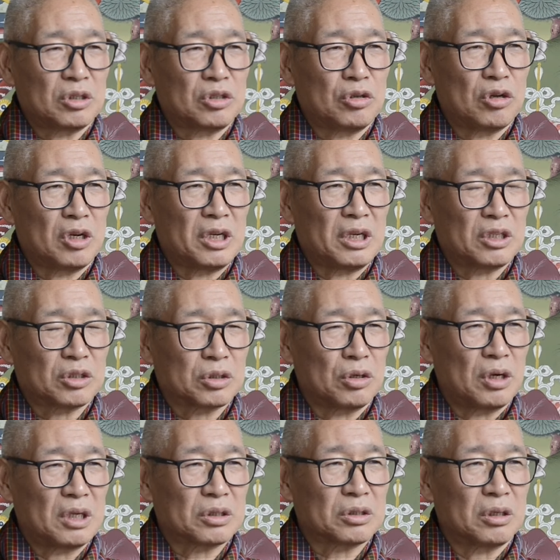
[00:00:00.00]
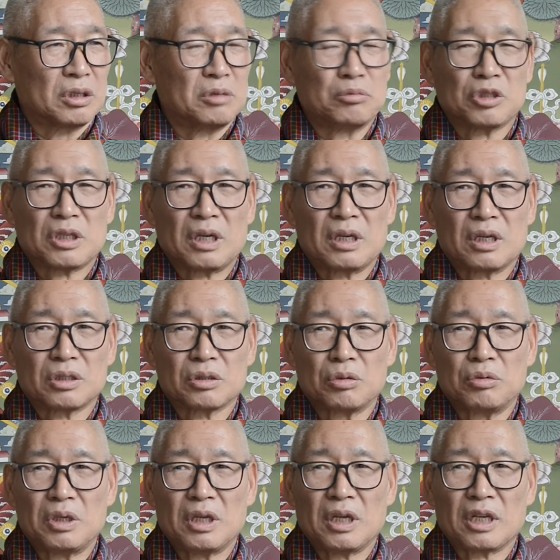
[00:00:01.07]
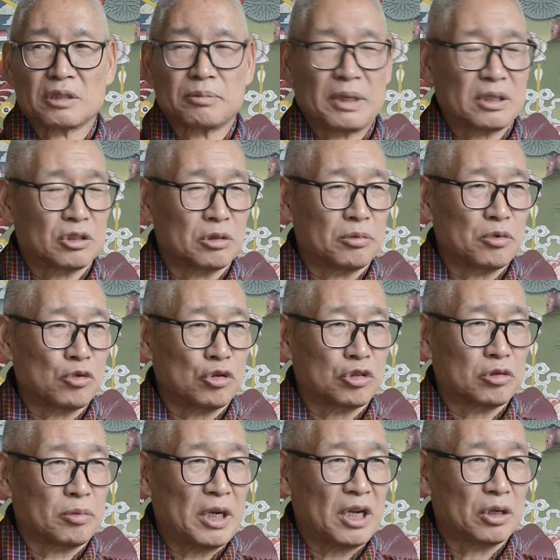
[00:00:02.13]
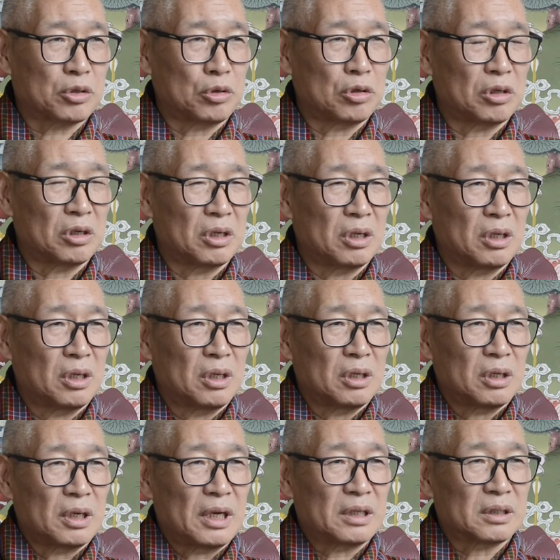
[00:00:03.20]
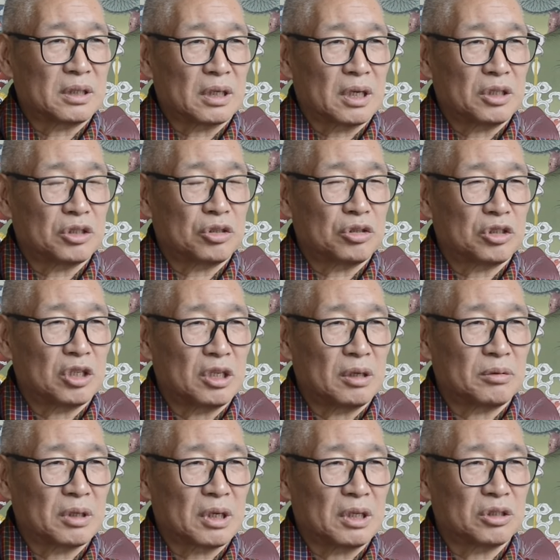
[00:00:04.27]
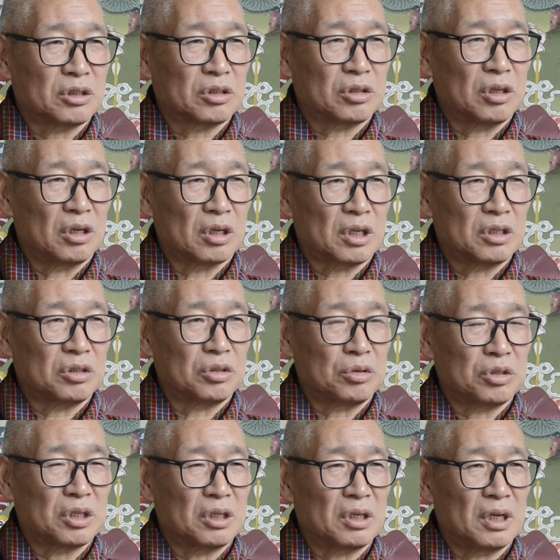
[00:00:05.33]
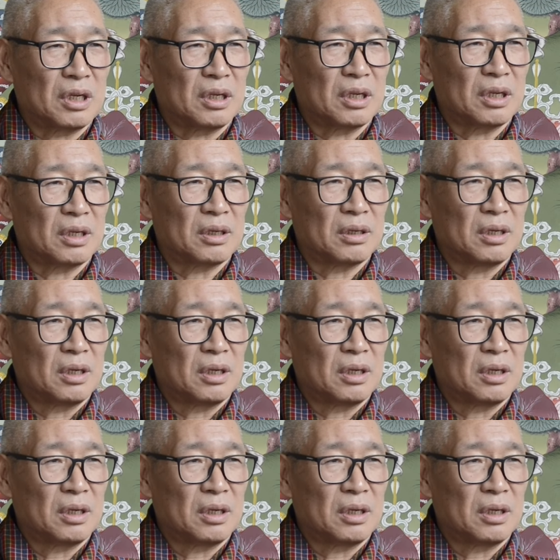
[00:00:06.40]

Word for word: surely so also in Bhutan also we expect Supreme Court to play a role as the constitution of the uh, constitution and uh,